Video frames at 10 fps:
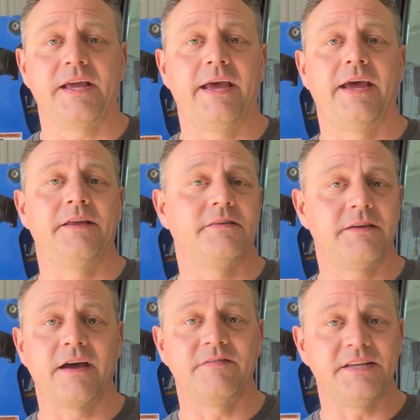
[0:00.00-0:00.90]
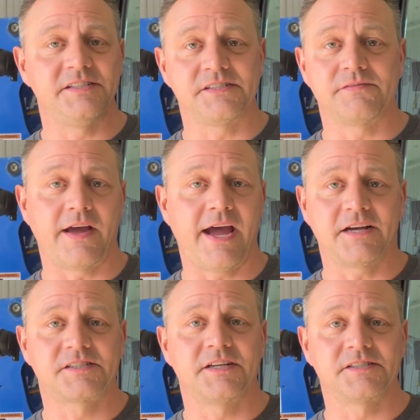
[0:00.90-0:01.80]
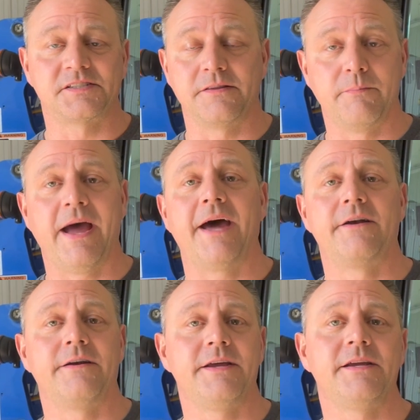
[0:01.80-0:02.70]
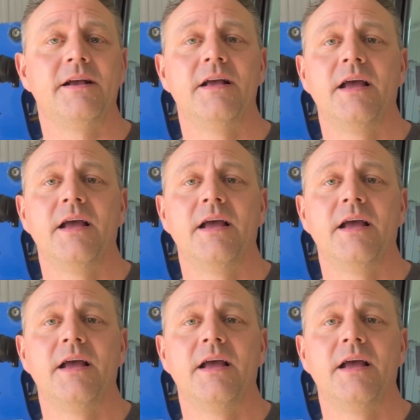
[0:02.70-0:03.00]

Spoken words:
and you have easy access to the battery